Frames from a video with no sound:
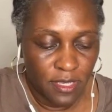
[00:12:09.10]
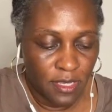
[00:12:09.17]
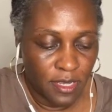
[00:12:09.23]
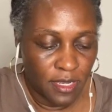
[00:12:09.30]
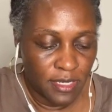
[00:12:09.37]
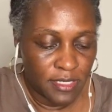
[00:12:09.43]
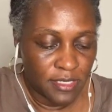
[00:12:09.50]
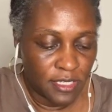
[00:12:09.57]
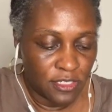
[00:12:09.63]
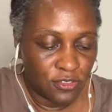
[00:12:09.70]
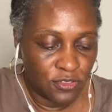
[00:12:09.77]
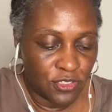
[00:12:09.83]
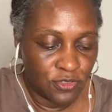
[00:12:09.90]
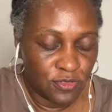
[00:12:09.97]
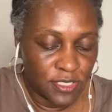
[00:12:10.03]
I guess I'll do
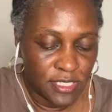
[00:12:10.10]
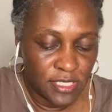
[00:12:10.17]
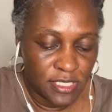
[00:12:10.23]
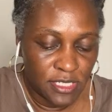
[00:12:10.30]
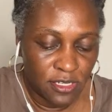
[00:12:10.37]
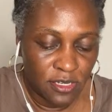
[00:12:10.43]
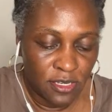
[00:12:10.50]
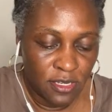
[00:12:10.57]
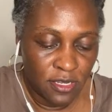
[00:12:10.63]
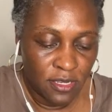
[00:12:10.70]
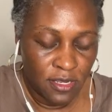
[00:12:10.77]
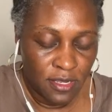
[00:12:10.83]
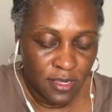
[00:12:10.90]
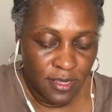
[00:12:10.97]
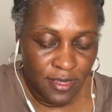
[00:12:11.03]
2 seeds here.
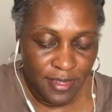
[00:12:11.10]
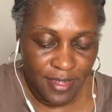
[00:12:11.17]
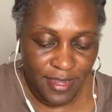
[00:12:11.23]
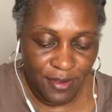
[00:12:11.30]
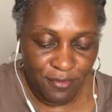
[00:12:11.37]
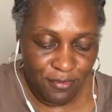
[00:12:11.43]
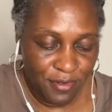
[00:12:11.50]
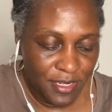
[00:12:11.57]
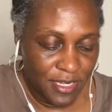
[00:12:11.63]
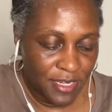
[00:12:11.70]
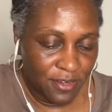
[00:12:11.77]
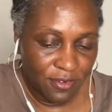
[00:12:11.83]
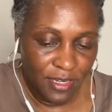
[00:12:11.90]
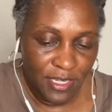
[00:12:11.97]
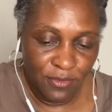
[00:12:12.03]
I really
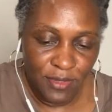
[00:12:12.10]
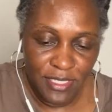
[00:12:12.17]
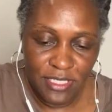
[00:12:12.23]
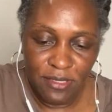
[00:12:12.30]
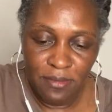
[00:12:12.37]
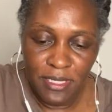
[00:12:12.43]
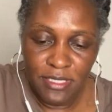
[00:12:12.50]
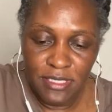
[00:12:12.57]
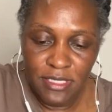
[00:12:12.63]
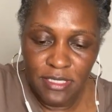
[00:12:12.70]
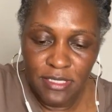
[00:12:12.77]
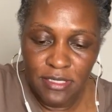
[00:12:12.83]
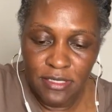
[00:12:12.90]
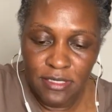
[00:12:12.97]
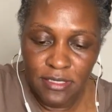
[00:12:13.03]
don't like wasting my
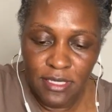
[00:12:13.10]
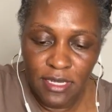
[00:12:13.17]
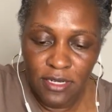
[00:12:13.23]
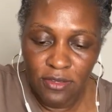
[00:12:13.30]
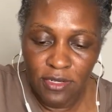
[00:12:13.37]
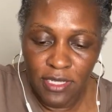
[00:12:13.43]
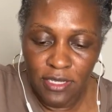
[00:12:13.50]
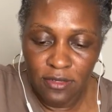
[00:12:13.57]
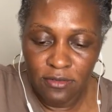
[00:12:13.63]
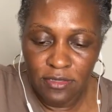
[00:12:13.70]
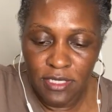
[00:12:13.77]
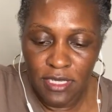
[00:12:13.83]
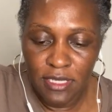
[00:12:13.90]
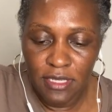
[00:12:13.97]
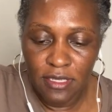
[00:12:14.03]
seeds because I know they're gonna
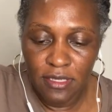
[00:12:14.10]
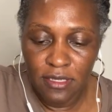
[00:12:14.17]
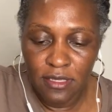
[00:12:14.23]
take.